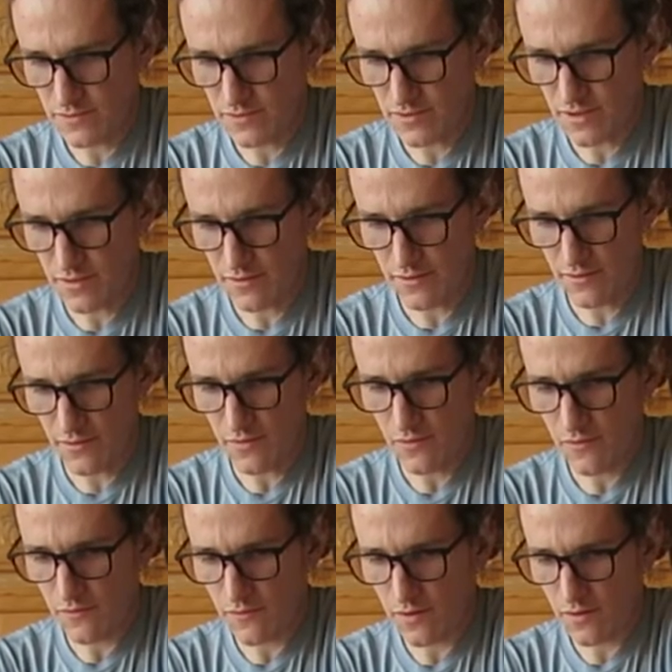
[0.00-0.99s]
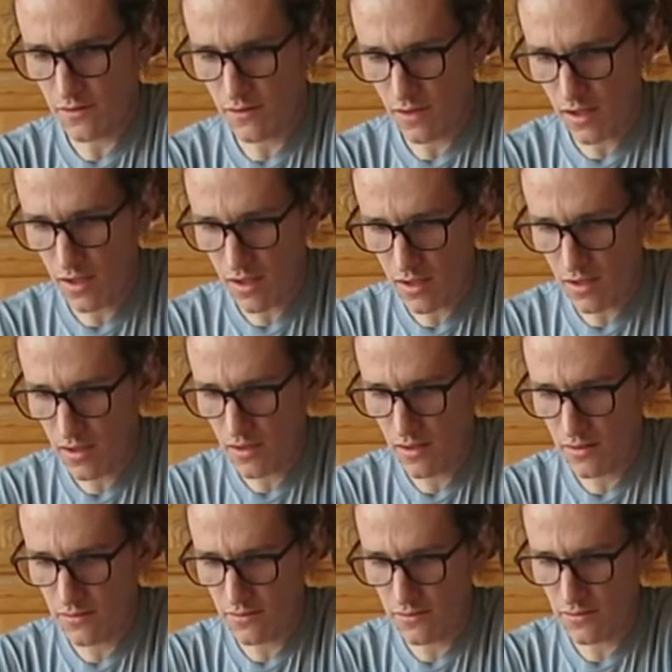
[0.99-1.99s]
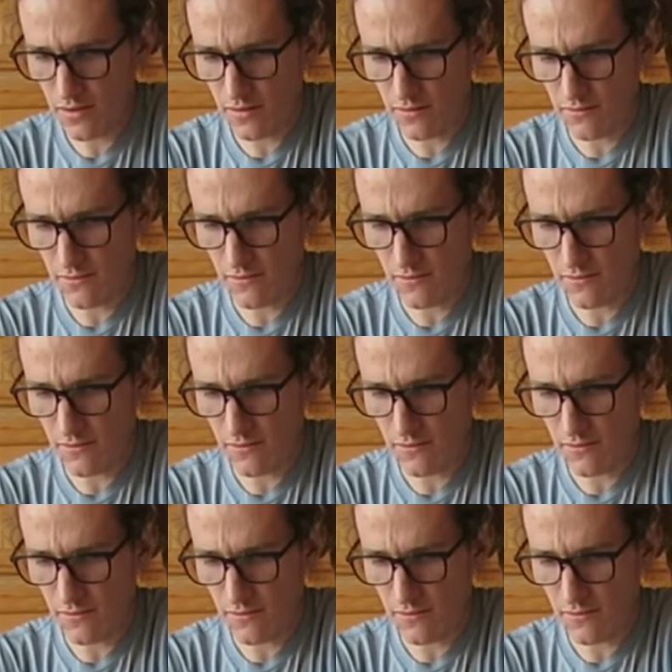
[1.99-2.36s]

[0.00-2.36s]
turn it over, and you're done.